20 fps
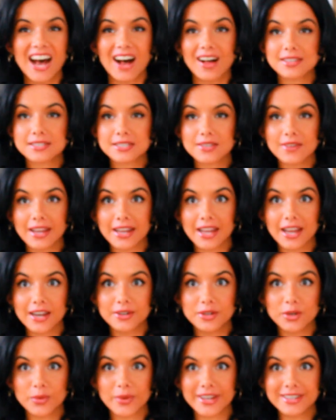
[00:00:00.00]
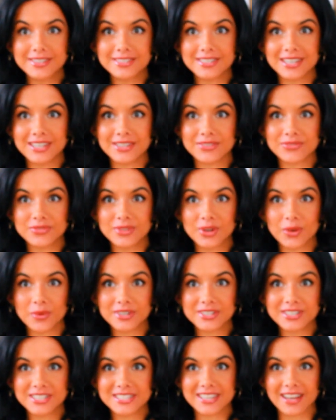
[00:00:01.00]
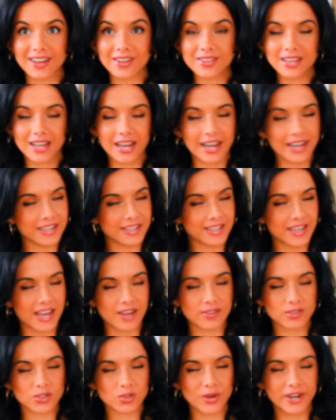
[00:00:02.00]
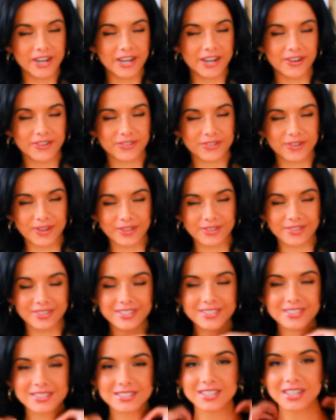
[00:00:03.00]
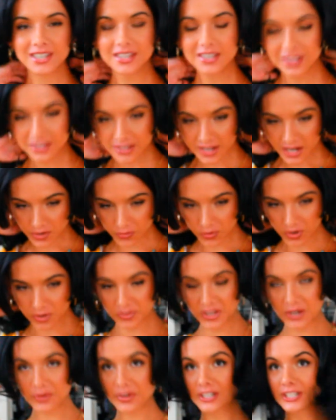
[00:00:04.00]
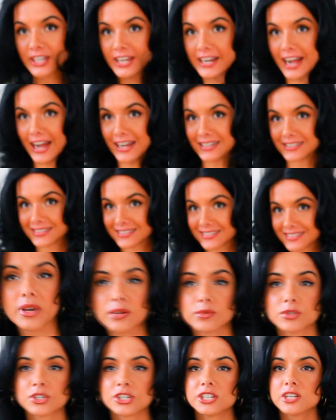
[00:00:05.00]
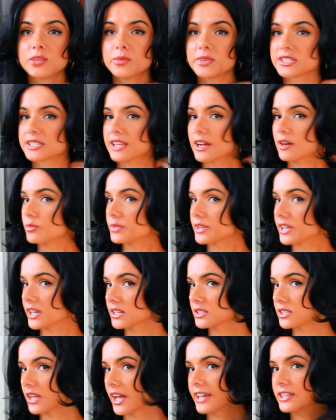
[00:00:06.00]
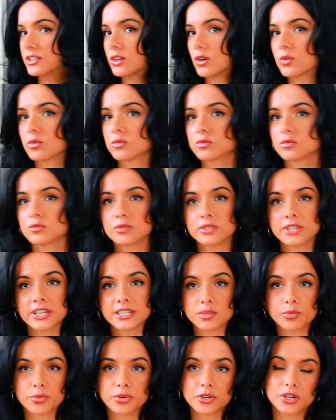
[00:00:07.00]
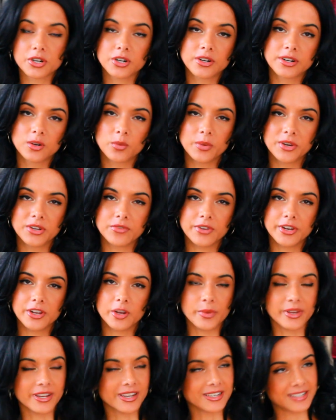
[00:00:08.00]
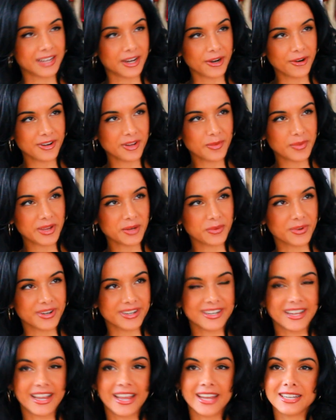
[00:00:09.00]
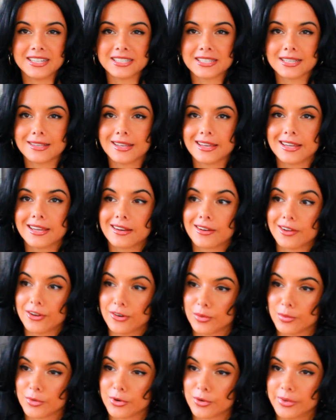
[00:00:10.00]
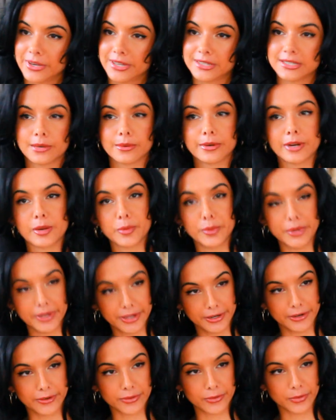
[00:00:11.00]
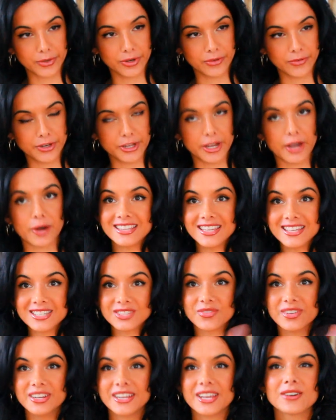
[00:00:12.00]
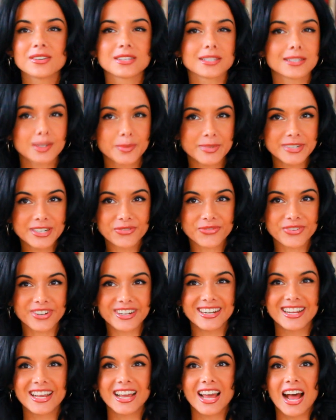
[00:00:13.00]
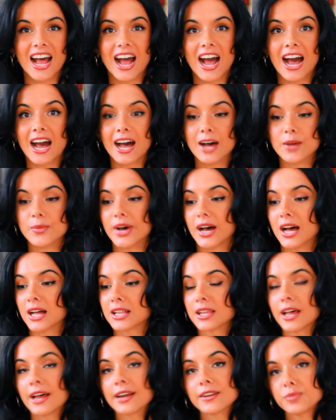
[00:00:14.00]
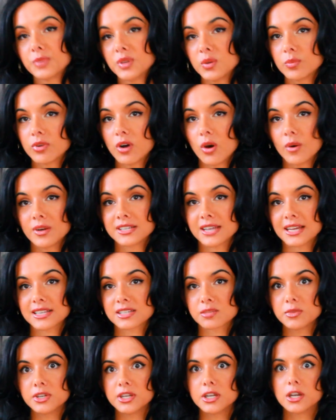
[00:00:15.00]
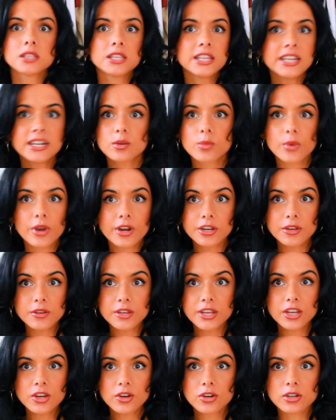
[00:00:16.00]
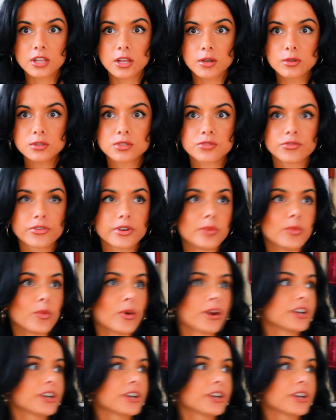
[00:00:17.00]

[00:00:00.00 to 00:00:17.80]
Also, I got a new wig, if no one could tell. I have short hair under all this. Everyone meet Regina. But Regina missed out because I don't get to put her in a wig video because I already made one. And until I get 100 more wigs, I will not be making another wig video. This video is a little bit different. A lot of people always ask me, Lita, where do you get your clothes from?